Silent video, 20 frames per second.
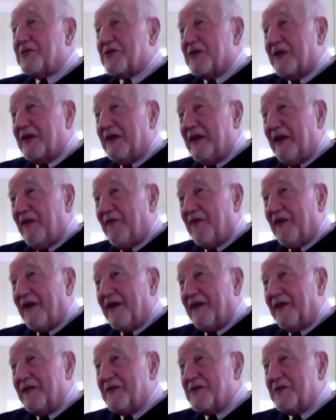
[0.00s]
has
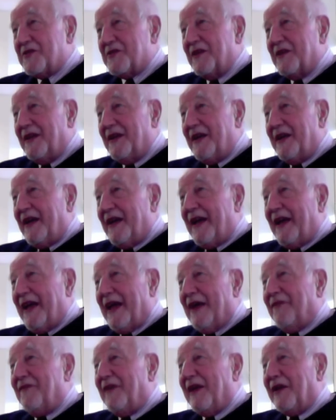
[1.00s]
a practical
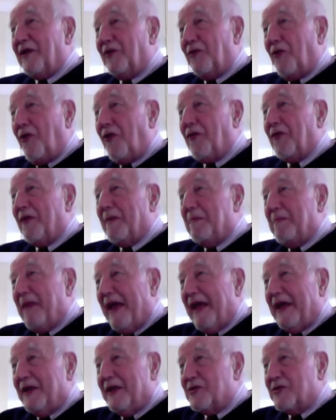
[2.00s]
significance,
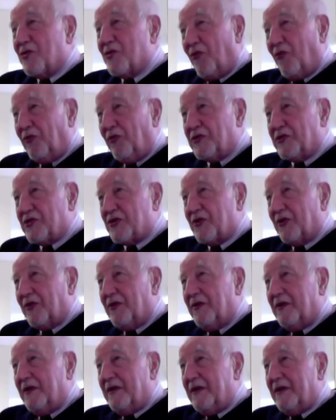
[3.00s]
and that
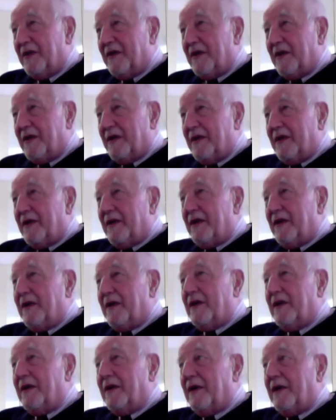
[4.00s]
law remains
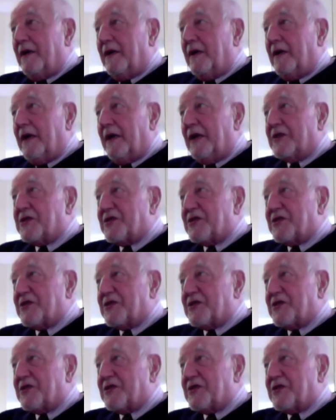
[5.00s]
also